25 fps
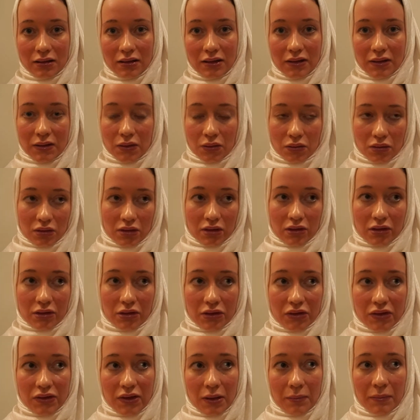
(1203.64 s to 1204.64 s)
disorder or
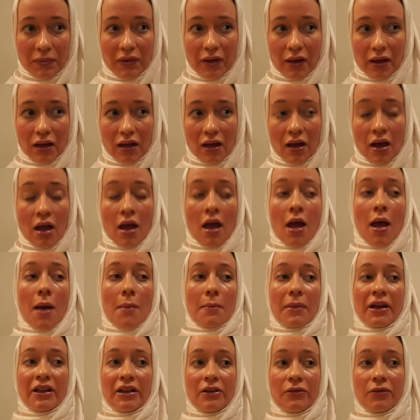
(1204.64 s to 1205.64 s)
something,
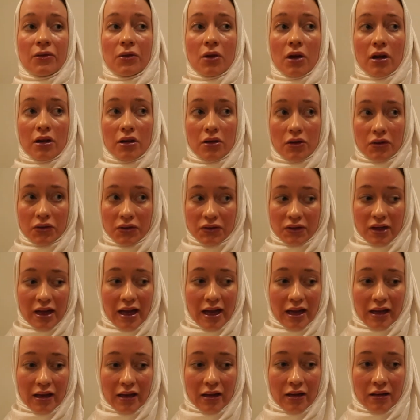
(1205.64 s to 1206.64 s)
but if you are just
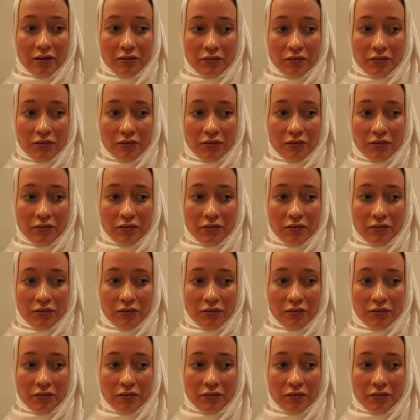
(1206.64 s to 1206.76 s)
like,